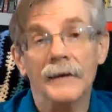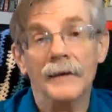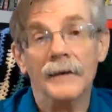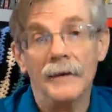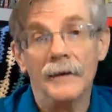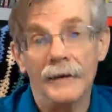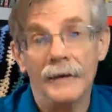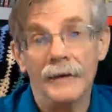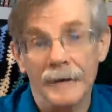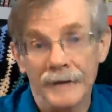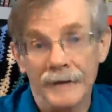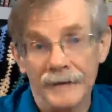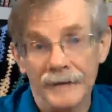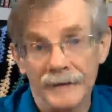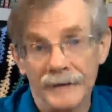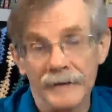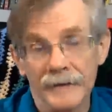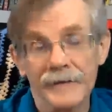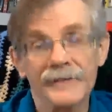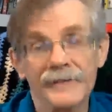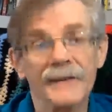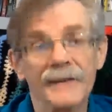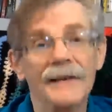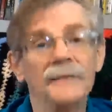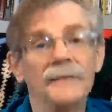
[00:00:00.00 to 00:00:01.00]
On a
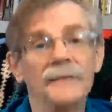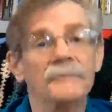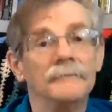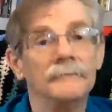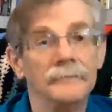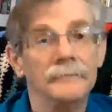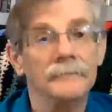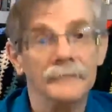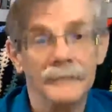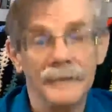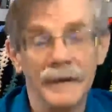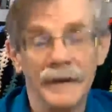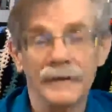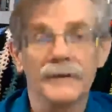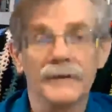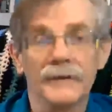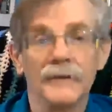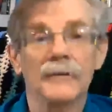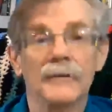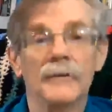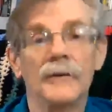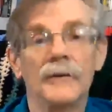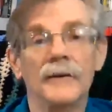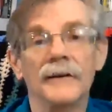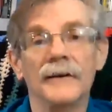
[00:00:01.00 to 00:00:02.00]
serious side, yes,
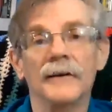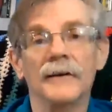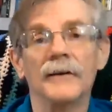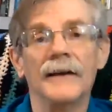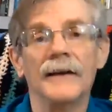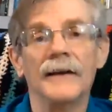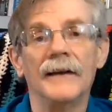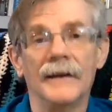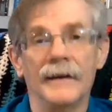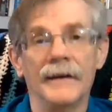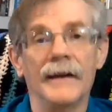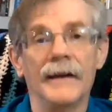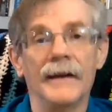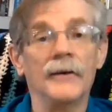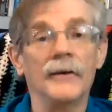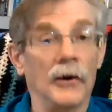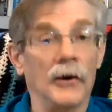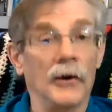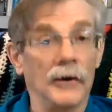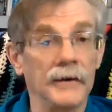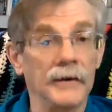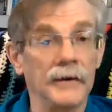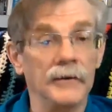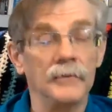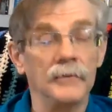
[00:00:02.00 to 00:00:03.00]
you're going to go ahead and
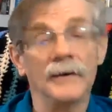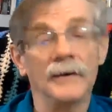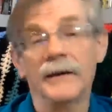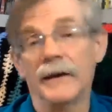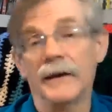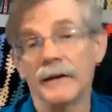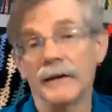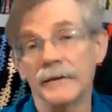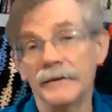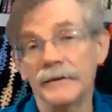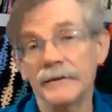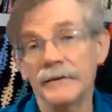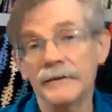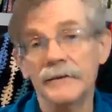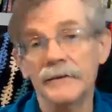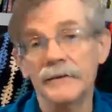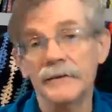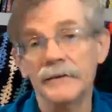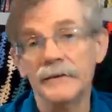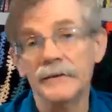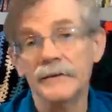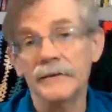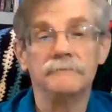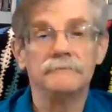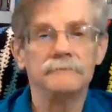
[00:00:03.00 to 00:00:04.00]

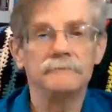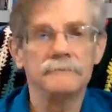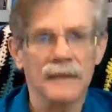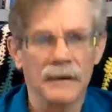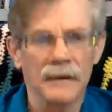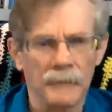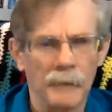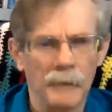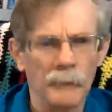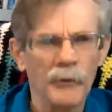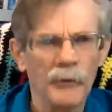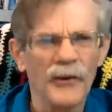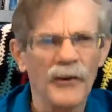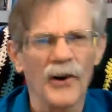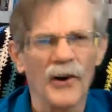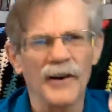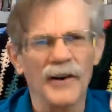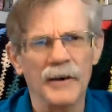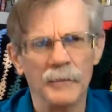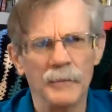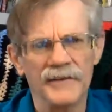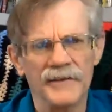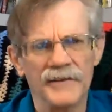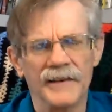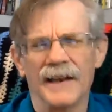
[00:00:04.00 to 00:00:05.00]
come up with
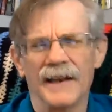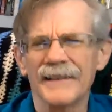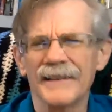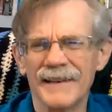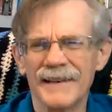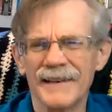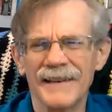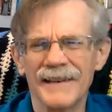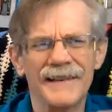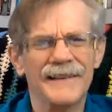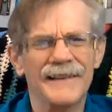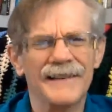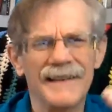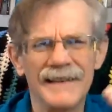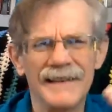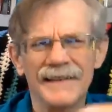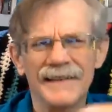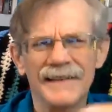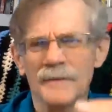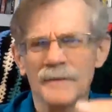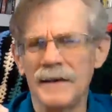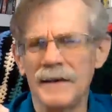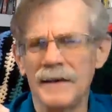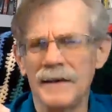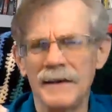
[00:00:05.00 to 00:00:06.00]
arguments against, and these
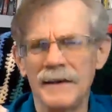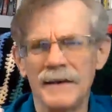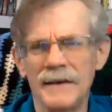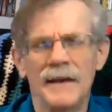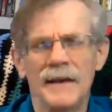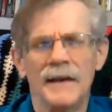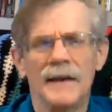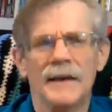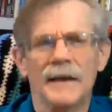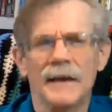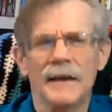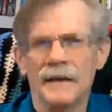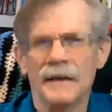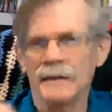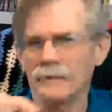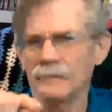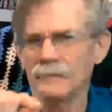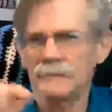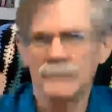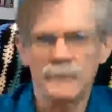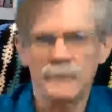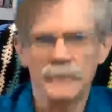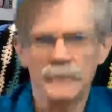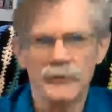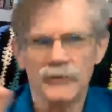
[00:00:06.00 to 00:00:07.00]
can be
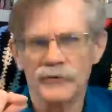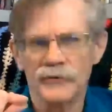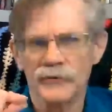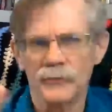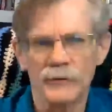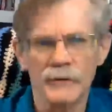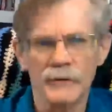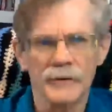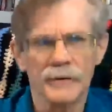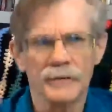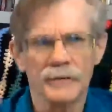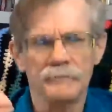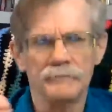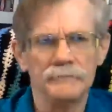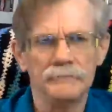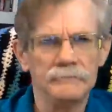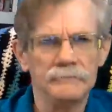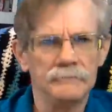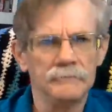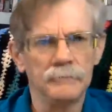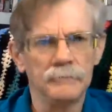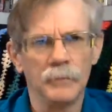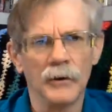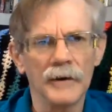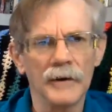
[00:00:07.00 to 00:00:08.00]
short
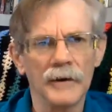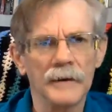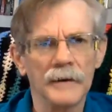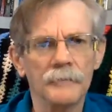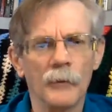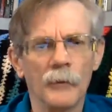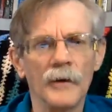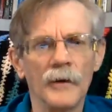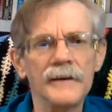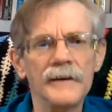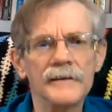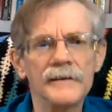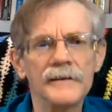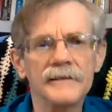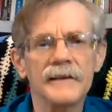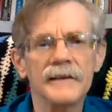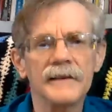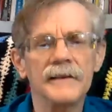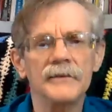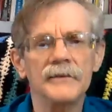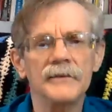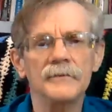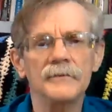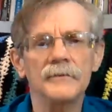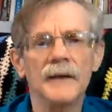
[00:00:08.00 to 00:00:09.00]
bullet points
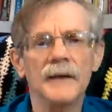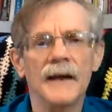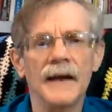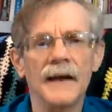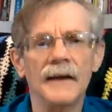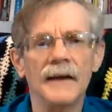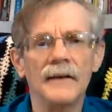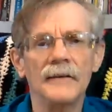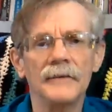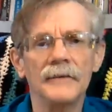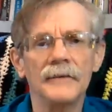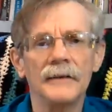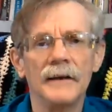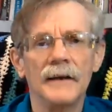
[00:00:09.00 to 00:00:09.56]
that you have.